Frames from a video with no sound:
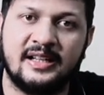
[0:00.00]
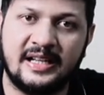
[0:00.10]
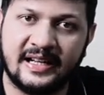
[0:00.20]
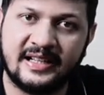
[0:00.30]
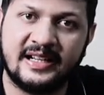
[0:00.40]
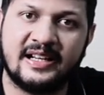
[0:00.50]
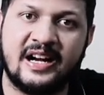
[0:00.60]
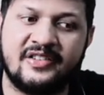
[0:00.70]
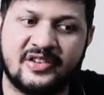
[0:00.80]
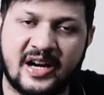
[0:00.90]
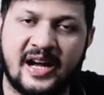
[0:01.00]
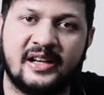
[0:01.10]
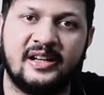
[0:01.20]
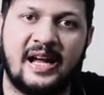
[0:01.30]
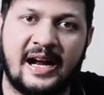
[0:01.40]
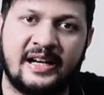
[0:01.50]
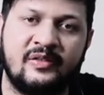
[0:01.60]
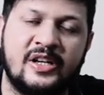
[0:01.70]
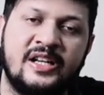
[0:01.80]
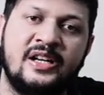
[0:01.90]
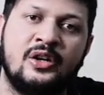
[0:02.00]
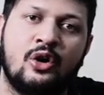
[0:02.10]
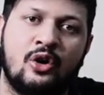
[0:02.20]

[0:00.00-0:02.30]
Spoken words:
LinkedIn can track activity